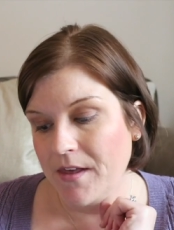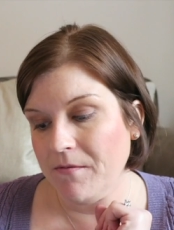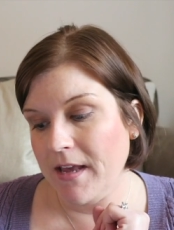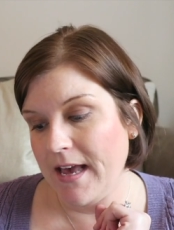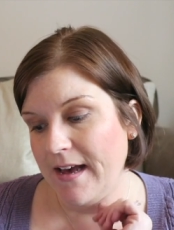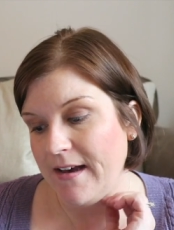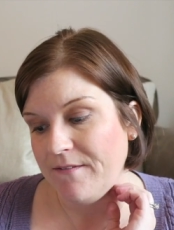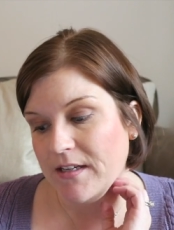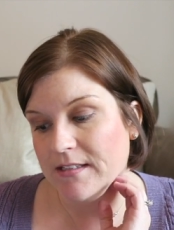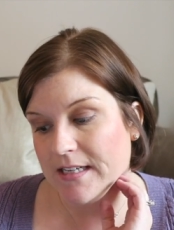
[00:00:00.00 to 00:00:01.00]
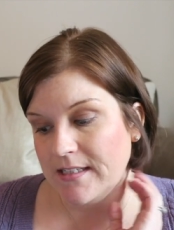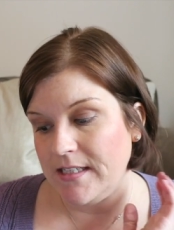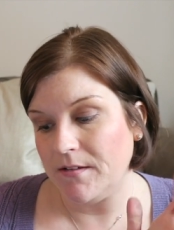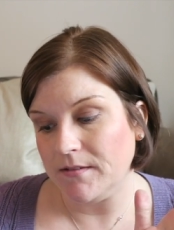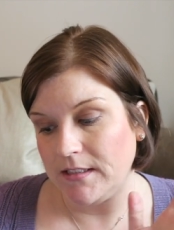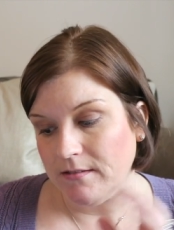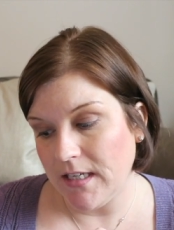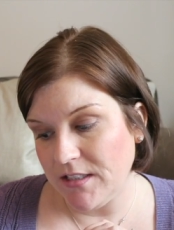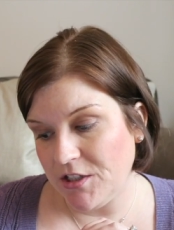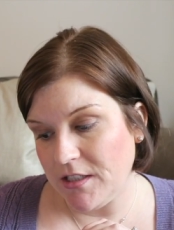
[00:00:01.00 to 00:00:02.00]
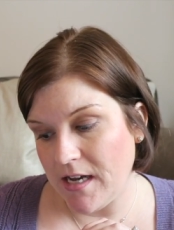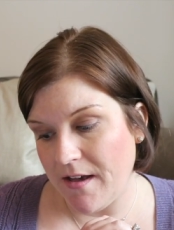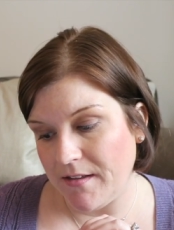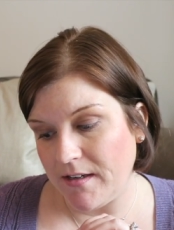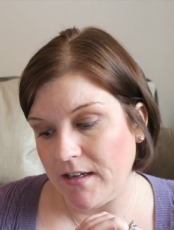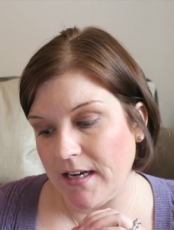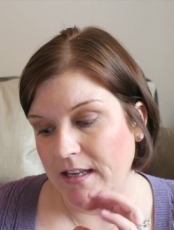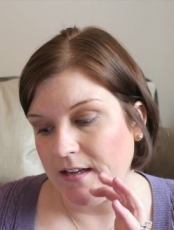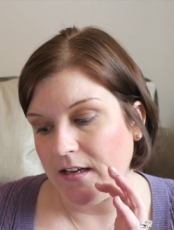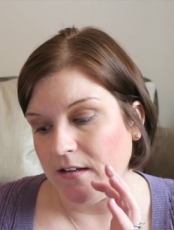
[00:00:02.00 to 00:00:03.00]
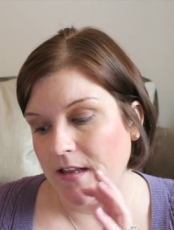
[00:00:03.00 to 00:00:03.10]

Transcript: Then we have an attendee-only lunch together and a,